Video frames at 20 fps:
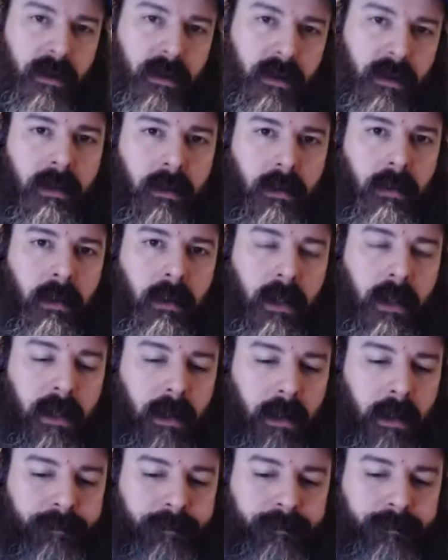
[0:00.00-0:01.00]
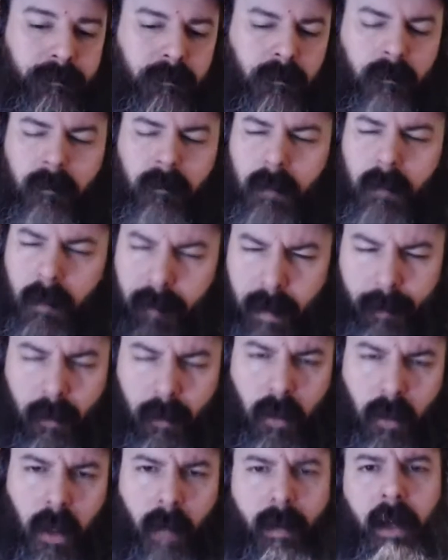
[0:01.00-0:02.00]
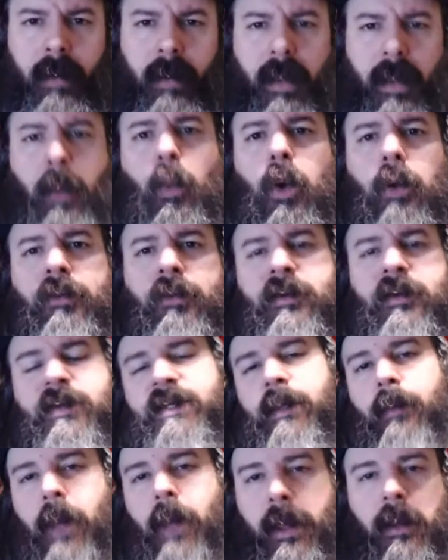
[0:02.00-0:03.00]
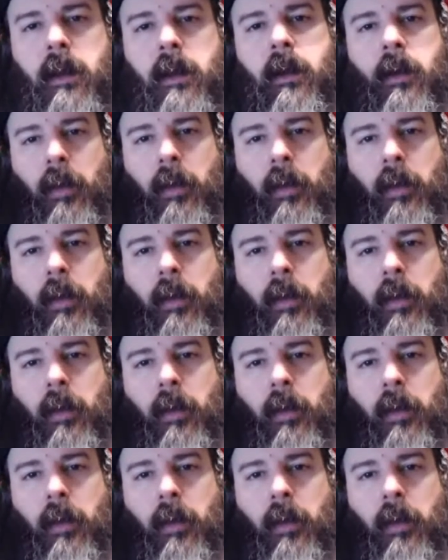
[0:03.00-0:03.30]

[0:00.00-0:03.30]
do people who come in and they will do some like